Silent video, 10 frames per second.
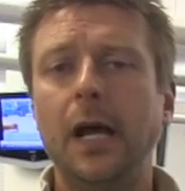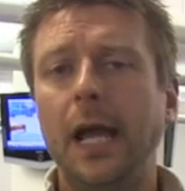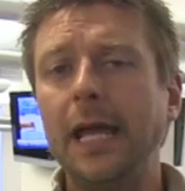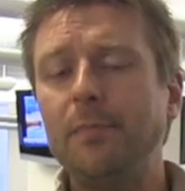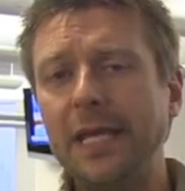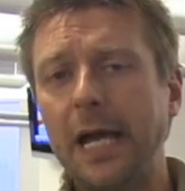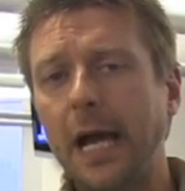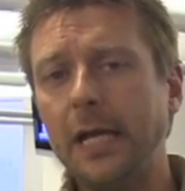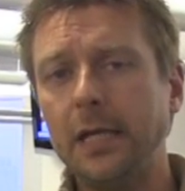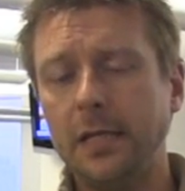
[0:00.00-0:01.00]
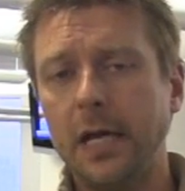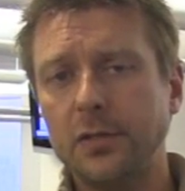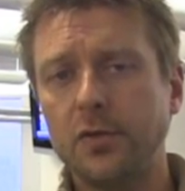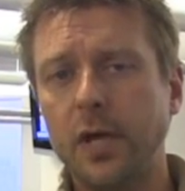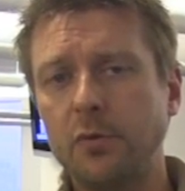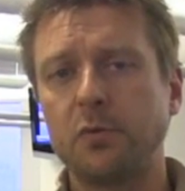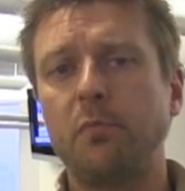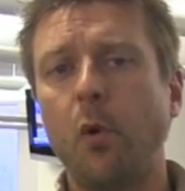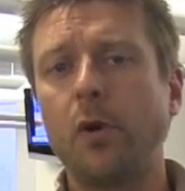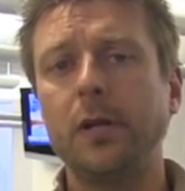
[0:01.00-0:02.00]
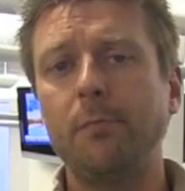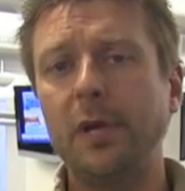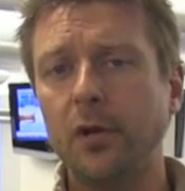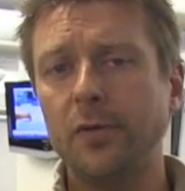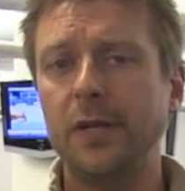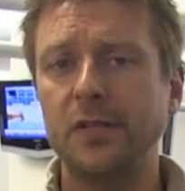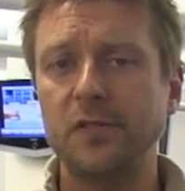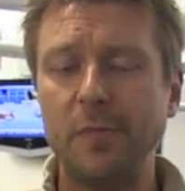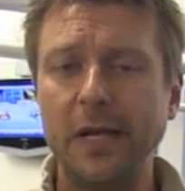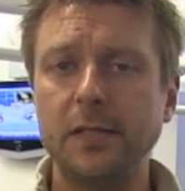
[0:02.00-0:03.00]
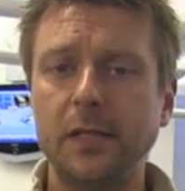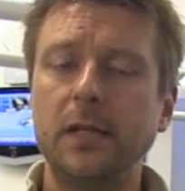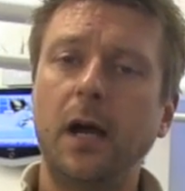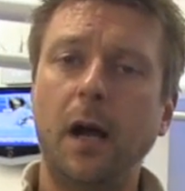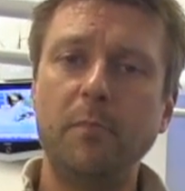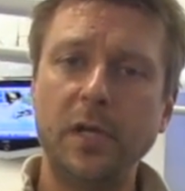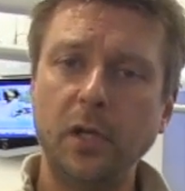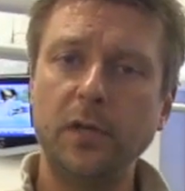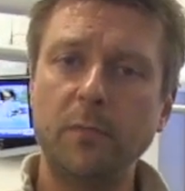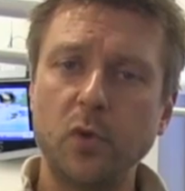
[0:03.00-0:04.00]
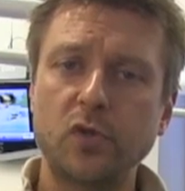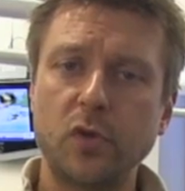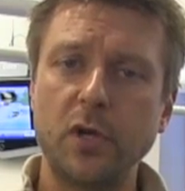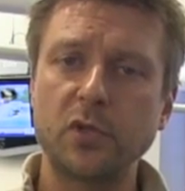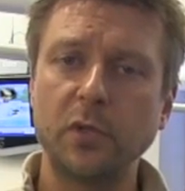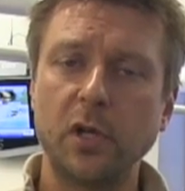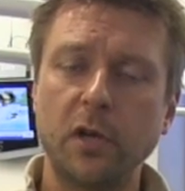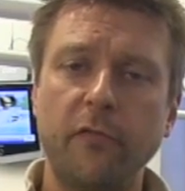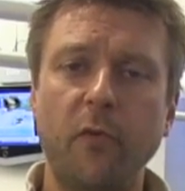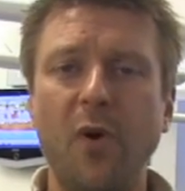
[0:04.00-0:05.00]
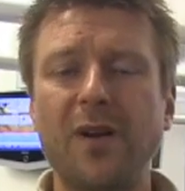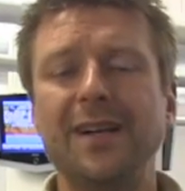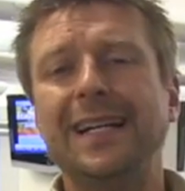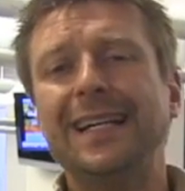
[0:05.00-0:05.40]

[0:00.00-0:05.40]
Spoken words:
API yesterday was reporting a bigger than expected build than most traders were looking for.